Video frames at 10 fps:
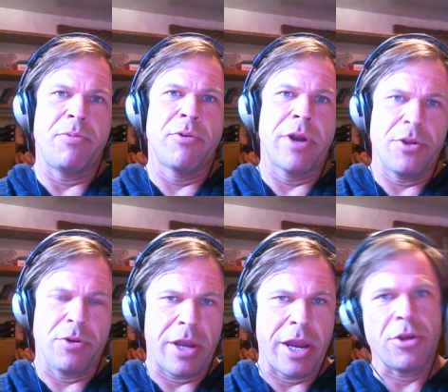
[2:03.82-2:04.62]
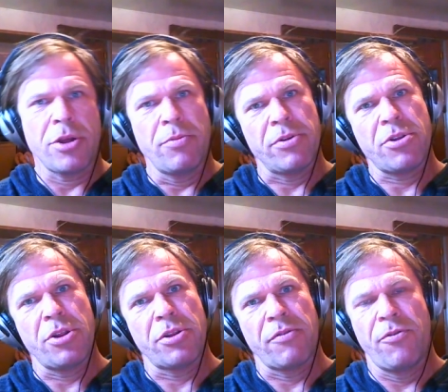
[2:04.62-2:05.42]
poor education, which
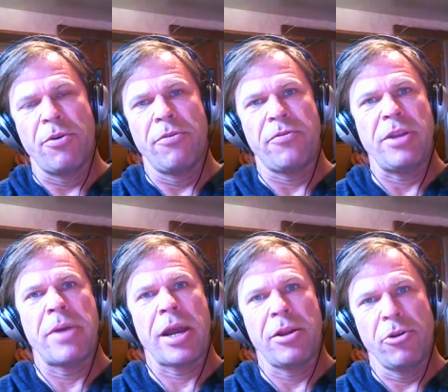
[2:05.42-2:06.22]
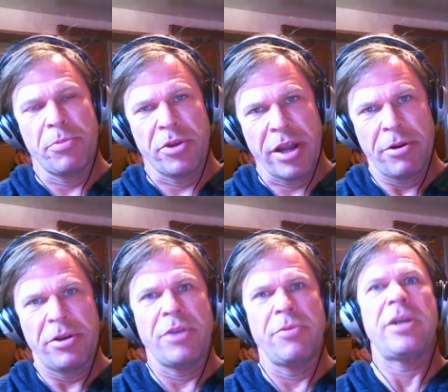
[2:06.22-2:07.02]
is a full feedback loop to
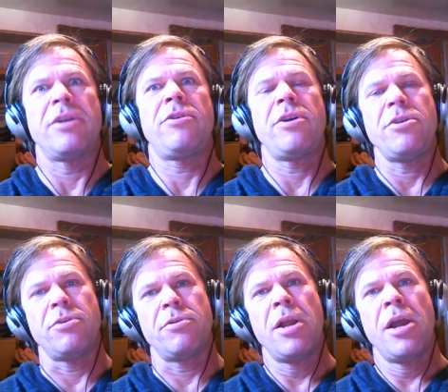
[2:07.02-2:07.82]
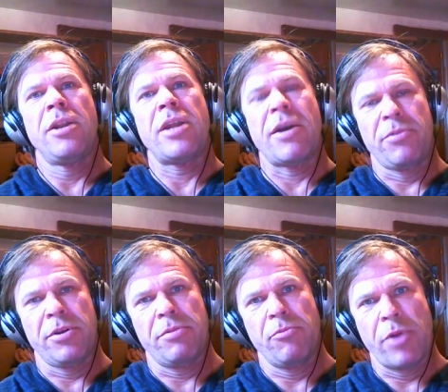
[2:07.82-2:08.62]
guarantee we continue to have
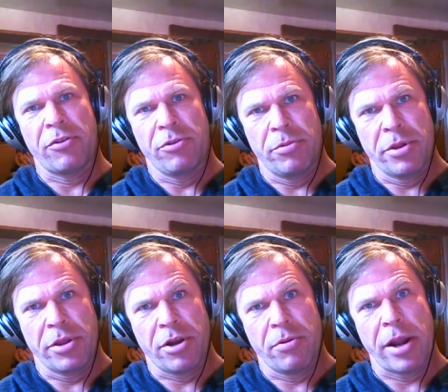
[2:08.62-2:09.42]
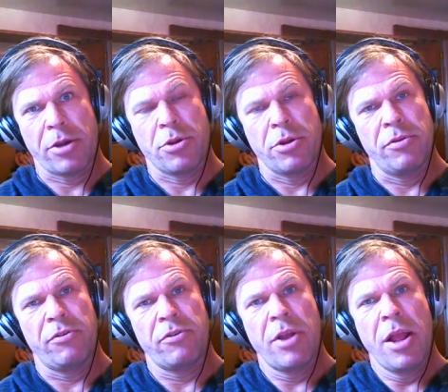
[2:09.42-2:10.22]
to wrestle with a
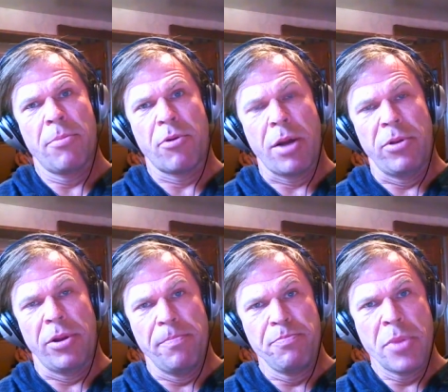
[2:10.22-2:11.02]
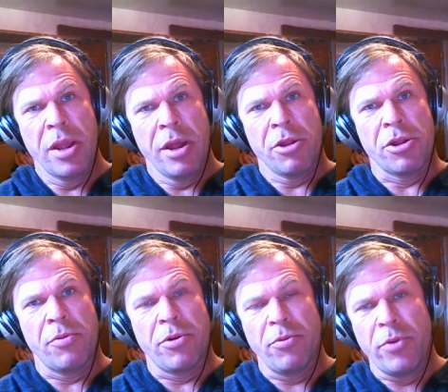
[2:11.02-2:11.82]
corrections problem.
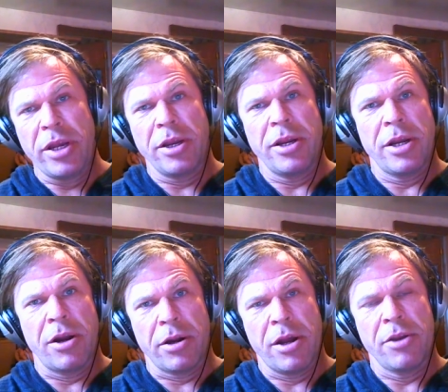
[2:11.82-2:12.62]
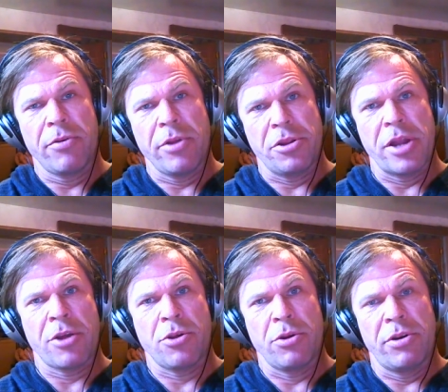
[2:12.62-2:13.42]
So we're weakening our country's
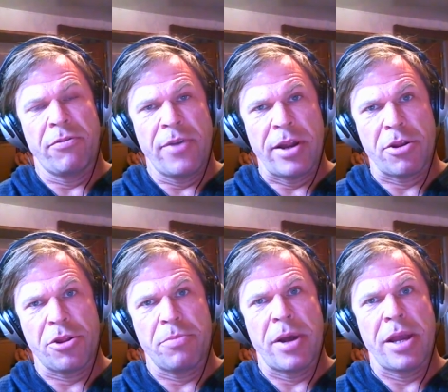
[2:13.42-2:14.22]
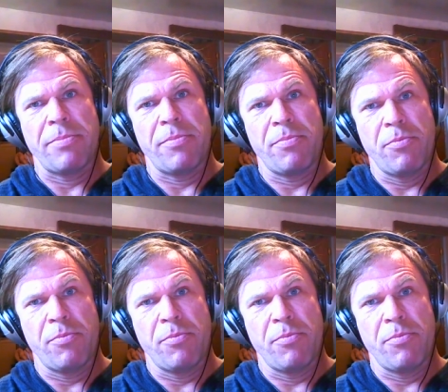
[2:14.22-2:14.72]
national defense by